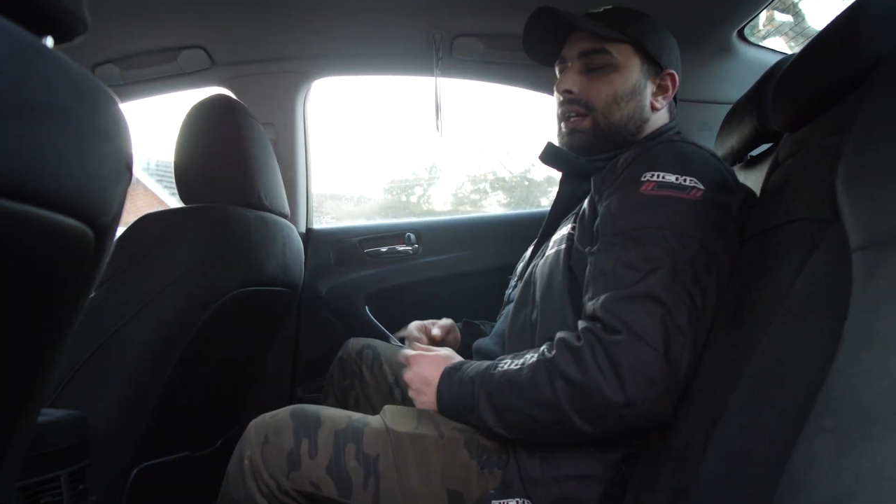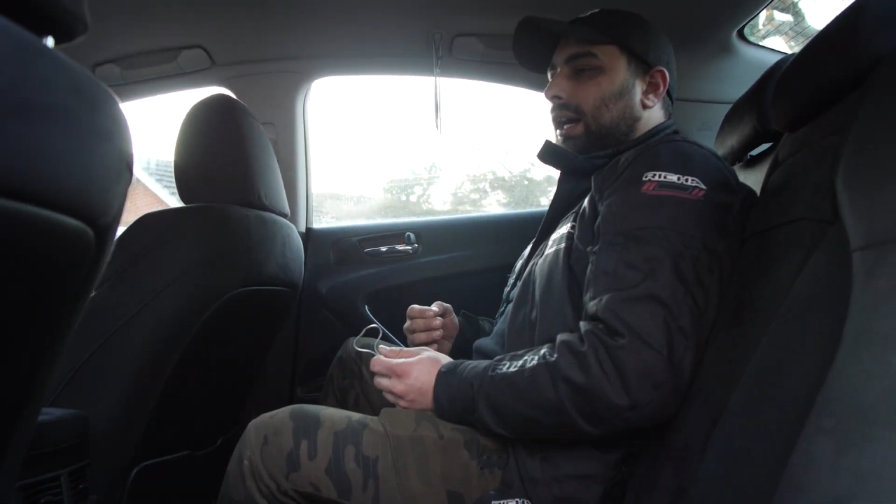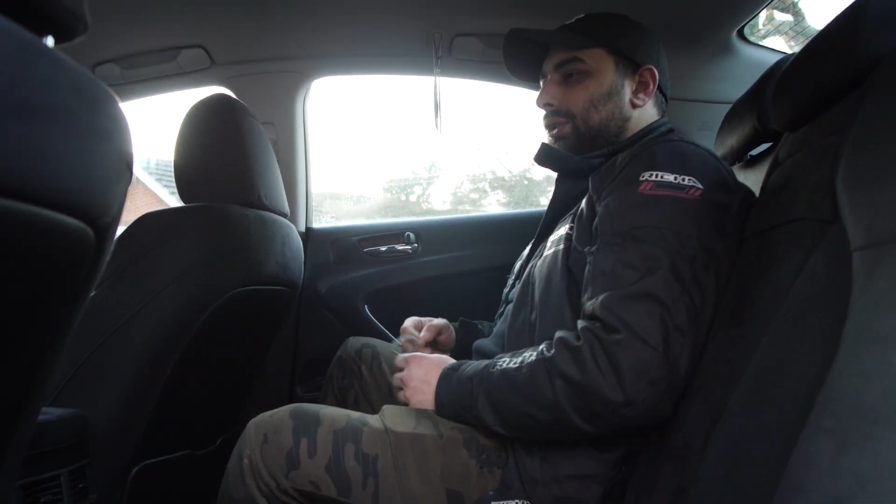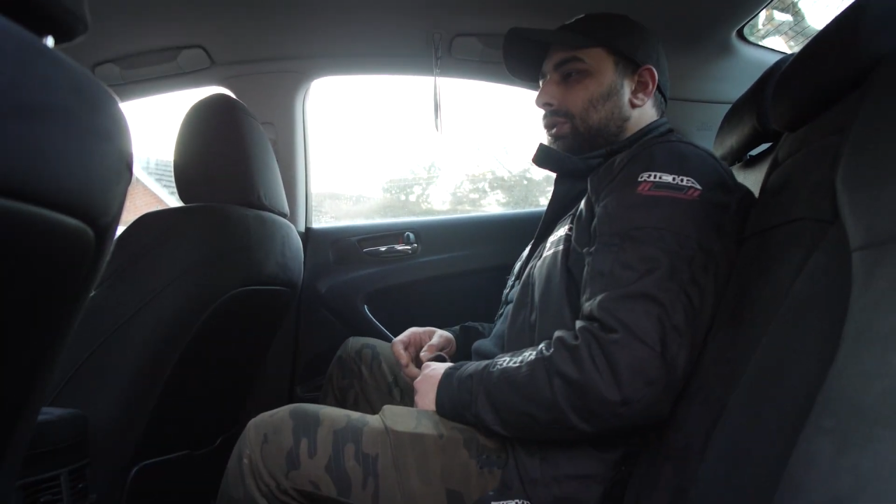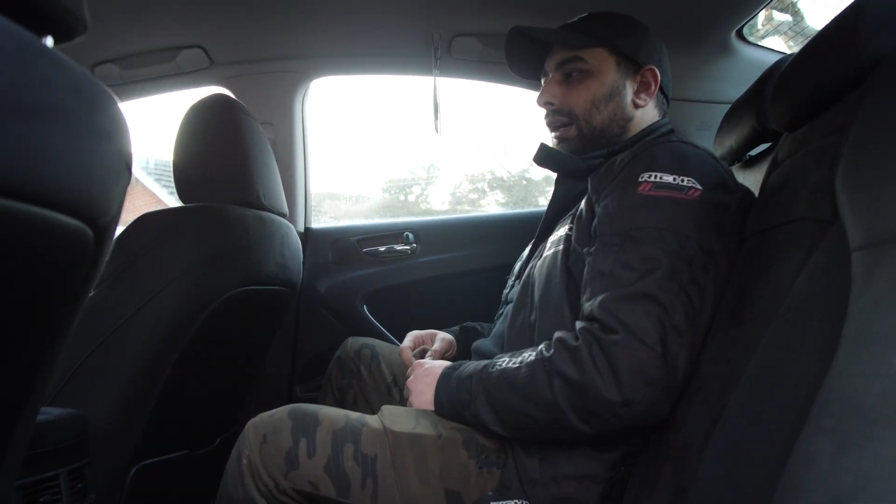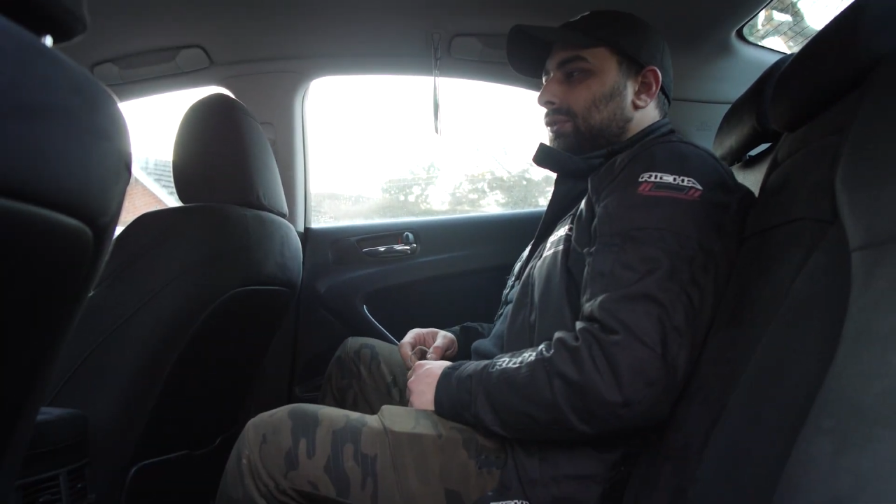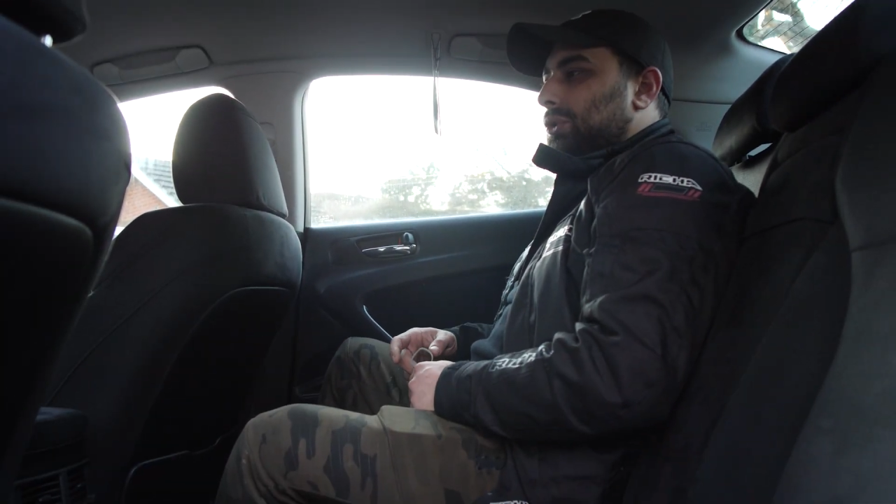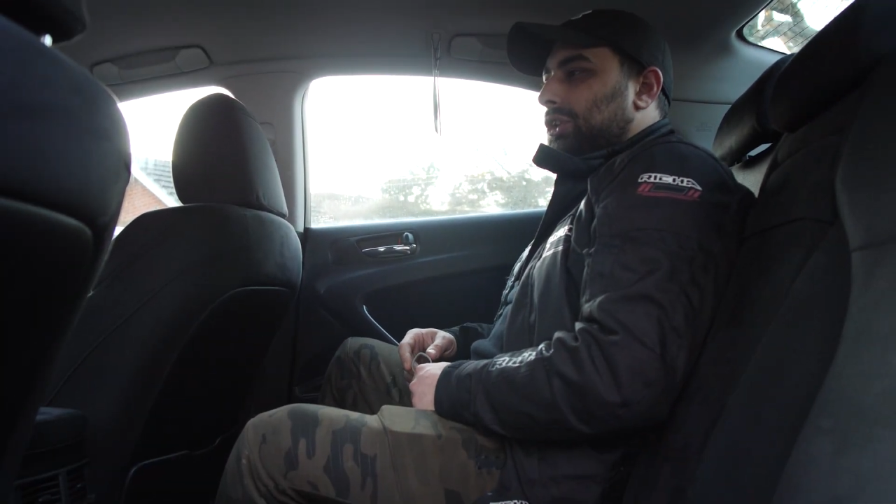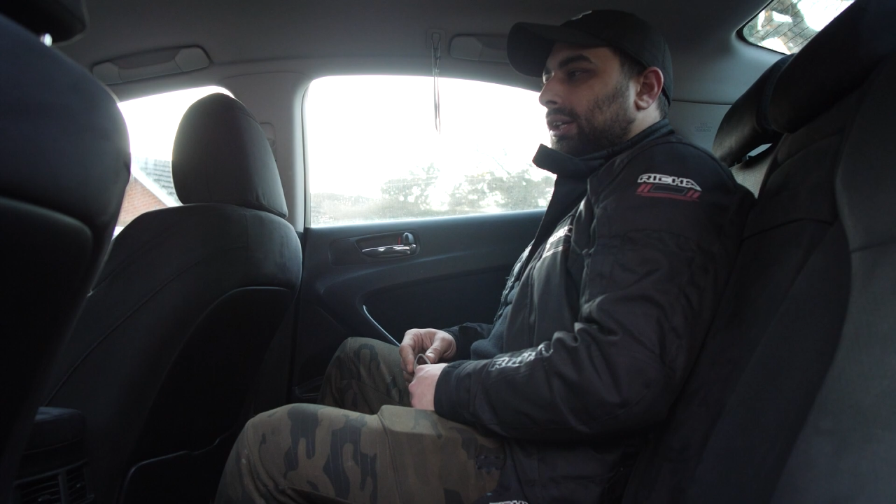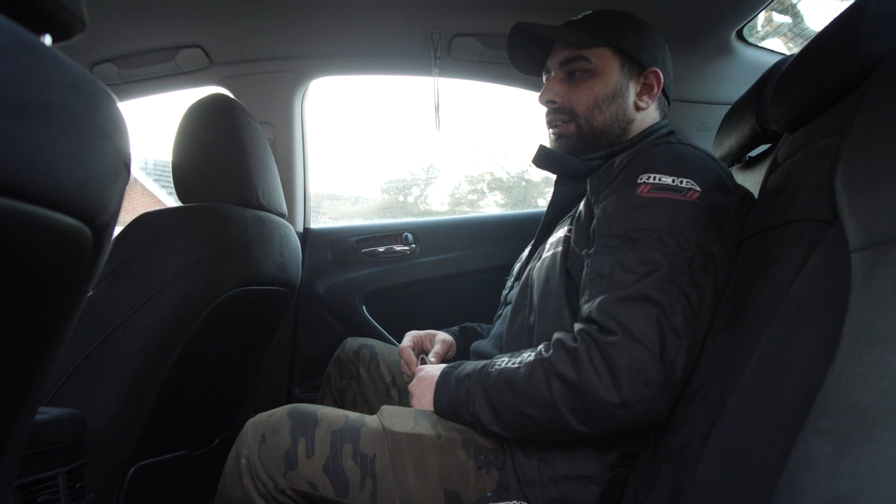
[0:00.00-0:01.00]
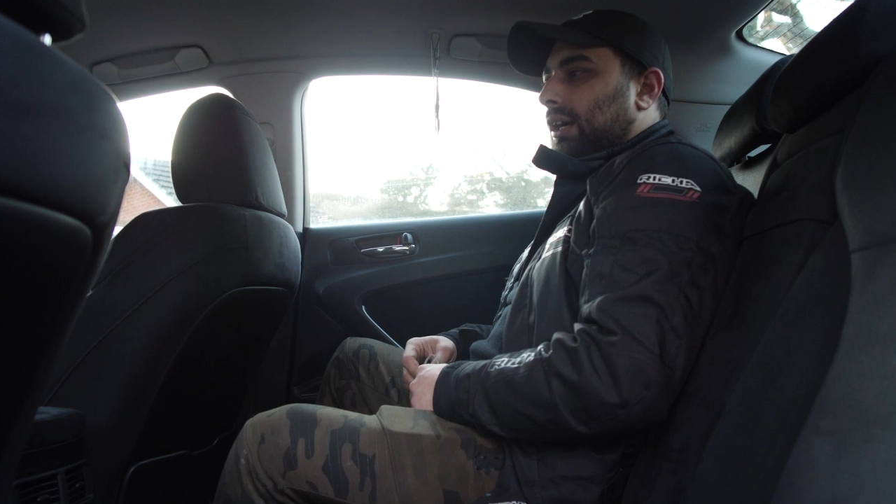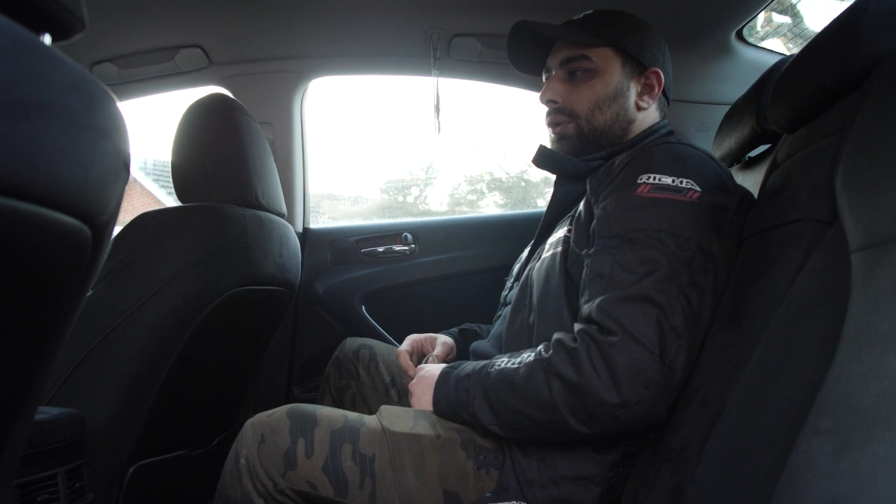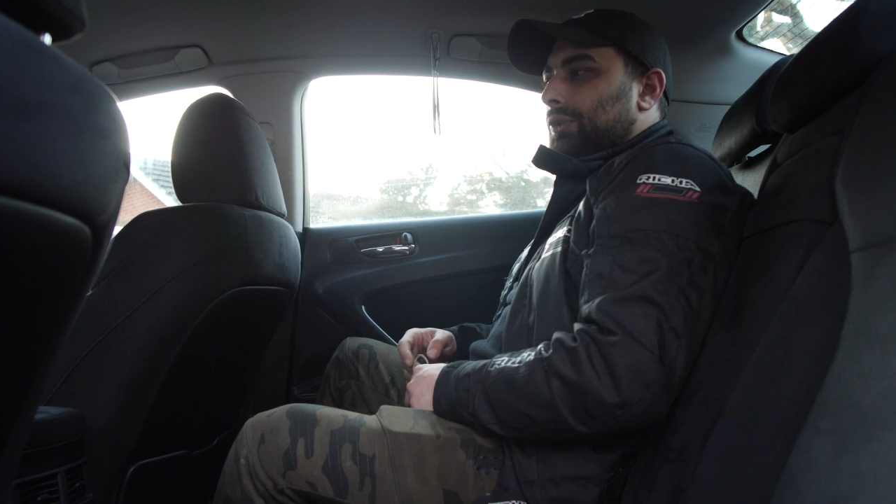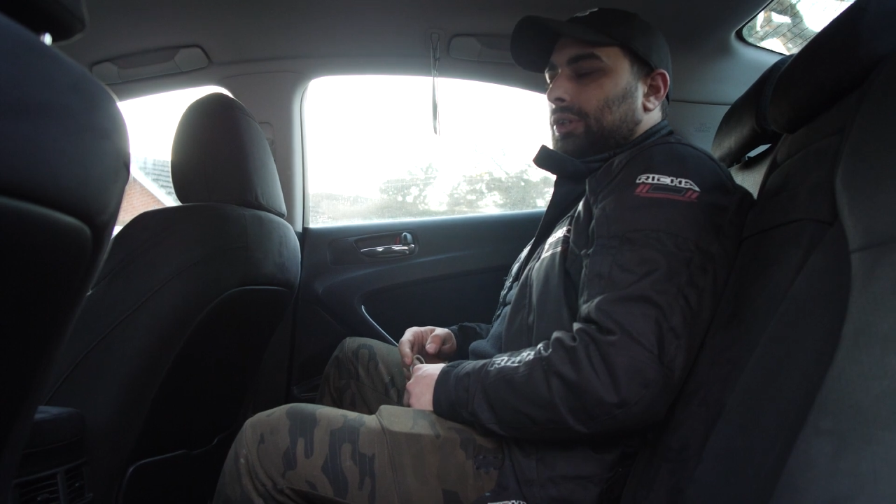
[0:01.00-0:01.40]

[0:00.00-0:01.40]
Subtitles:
I do have to check that on